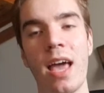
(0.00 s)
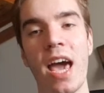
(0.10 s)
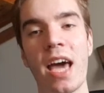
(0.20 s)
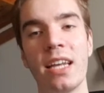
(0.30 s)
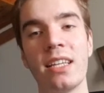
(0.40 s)

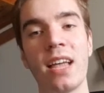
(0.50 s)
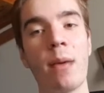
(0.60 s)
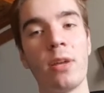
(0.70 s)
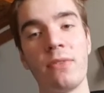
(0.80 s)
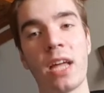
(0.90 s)
And
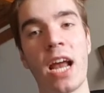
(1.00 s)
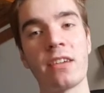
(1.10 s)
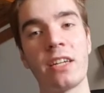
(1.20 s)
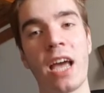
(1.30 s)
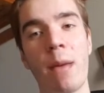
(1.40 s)
I believe that
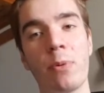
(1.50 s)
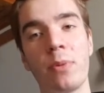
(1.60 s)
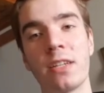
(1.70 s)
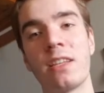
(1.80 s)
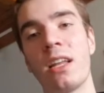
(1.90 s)
actually happened,
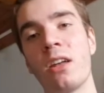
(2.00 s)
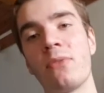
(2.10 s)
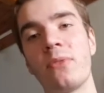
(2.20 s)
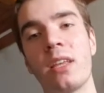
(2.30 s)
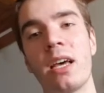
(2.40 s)
because a lot
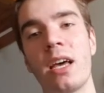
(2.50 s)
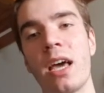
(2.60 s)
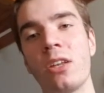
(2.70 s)
of the